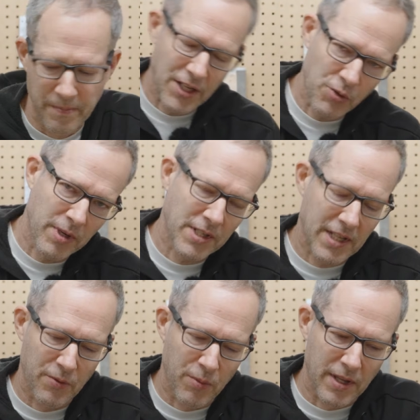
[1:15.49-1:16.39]
I just want to
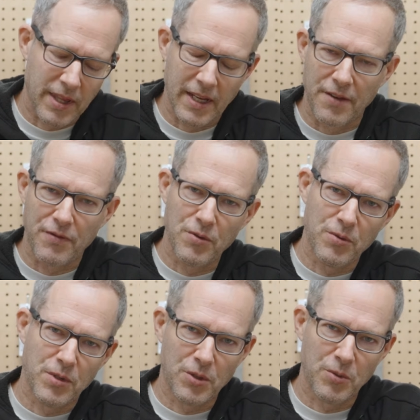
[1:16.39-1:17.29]
say one thing. If
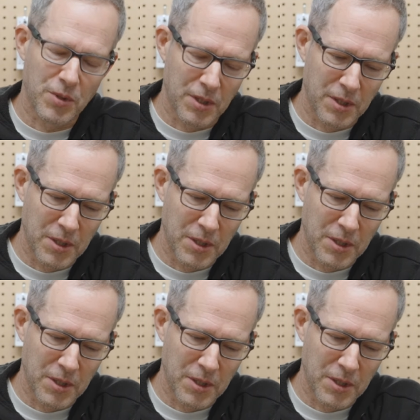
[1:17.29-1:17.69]
you do